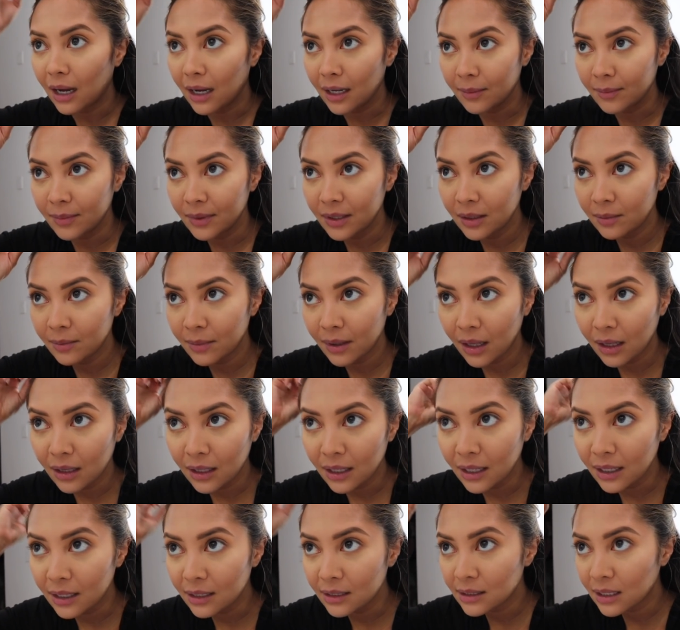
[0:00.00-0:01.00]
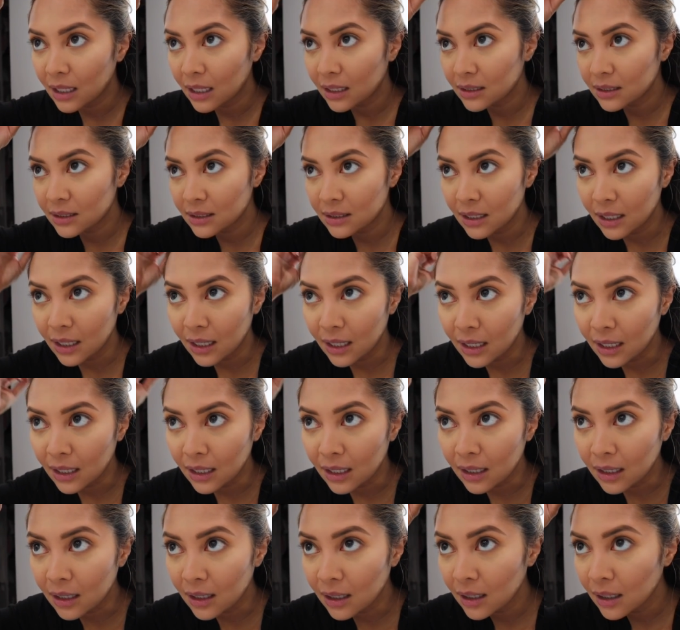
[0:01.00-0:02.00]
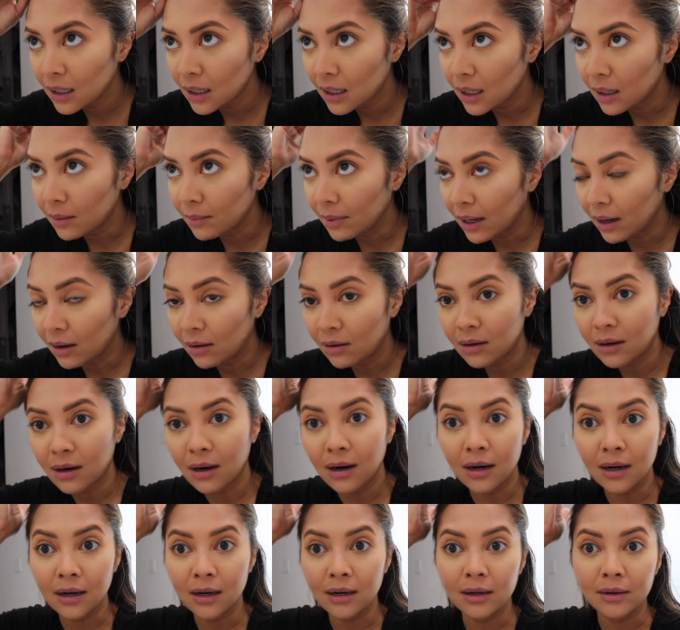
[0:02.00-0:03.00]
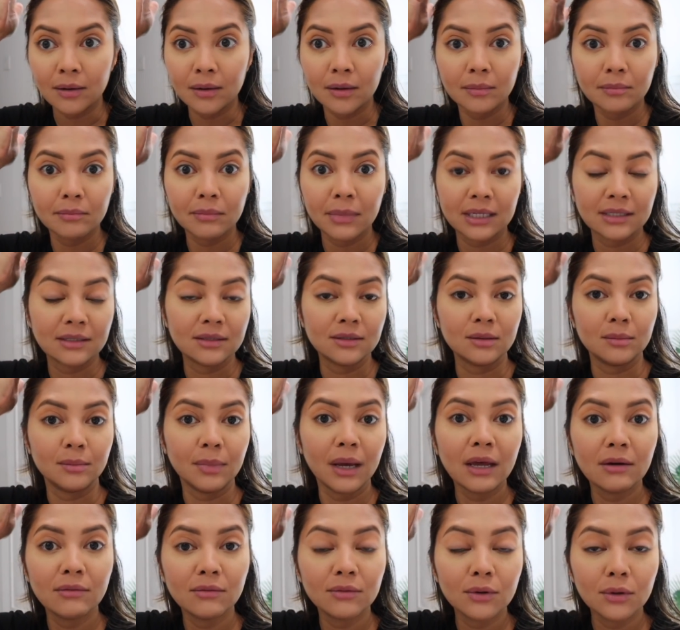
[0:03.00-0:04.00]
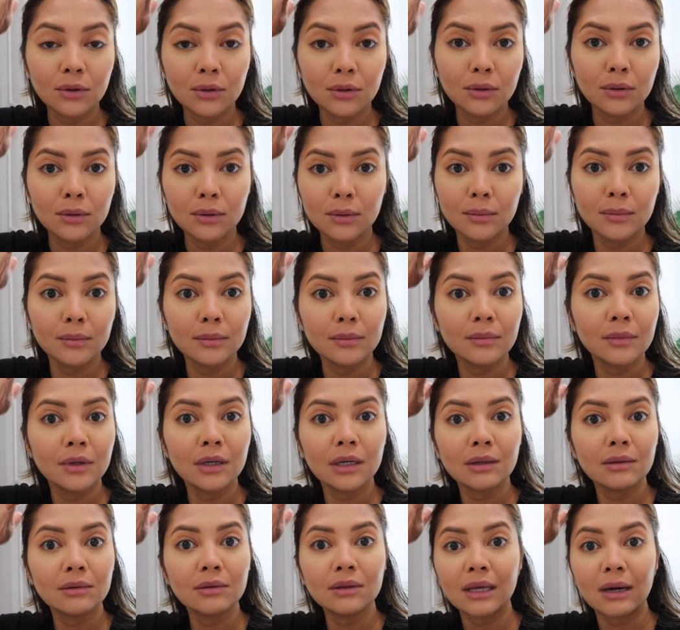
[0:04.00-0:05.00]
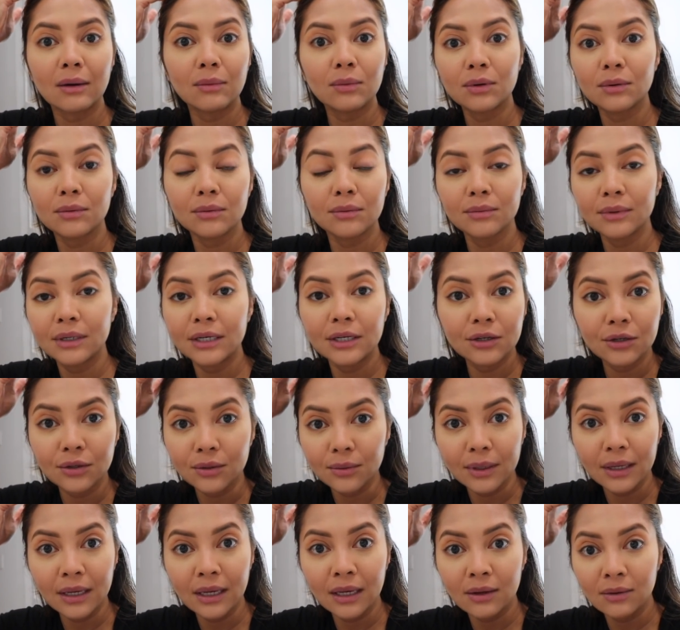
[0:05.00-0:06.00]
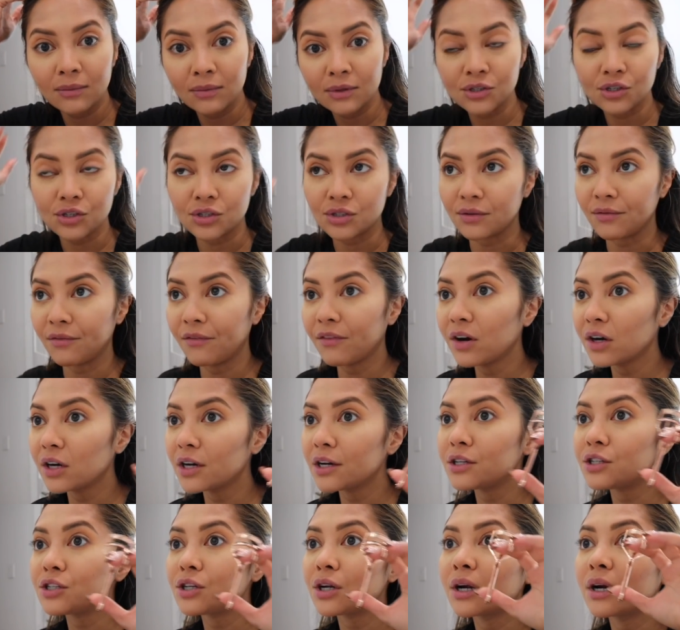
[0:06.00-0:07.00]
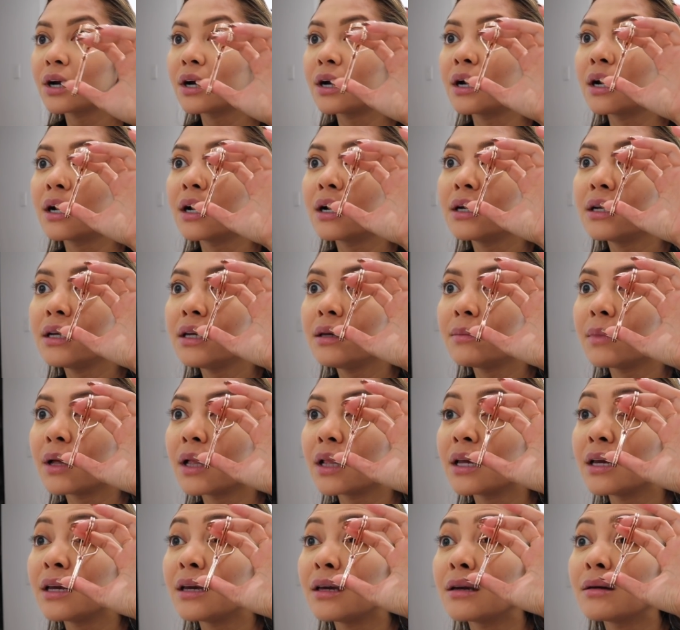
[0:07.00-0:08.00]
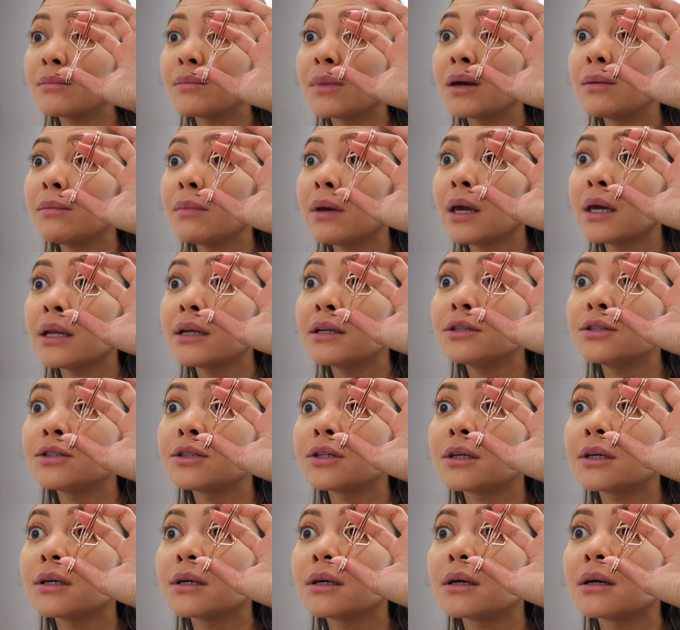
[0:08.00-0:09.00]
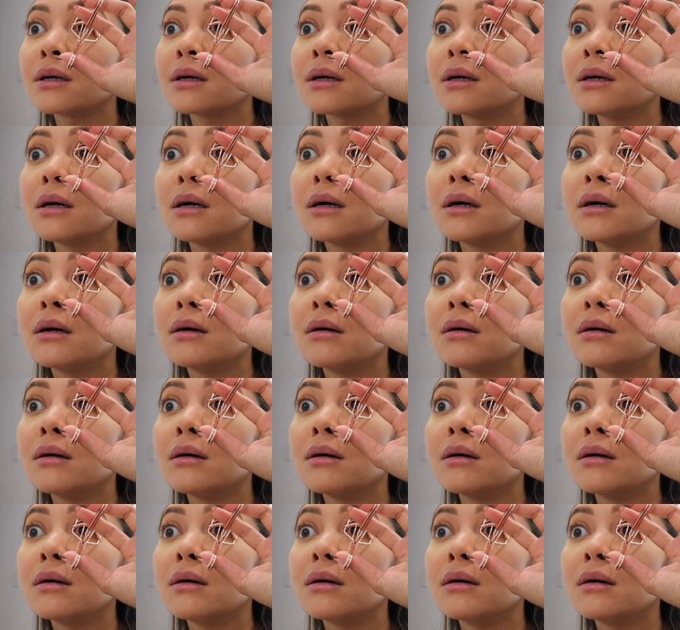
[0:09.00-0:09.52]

I'm emailing, texting about our master bedroom that we're redoing with just the furniture, emailing my manager.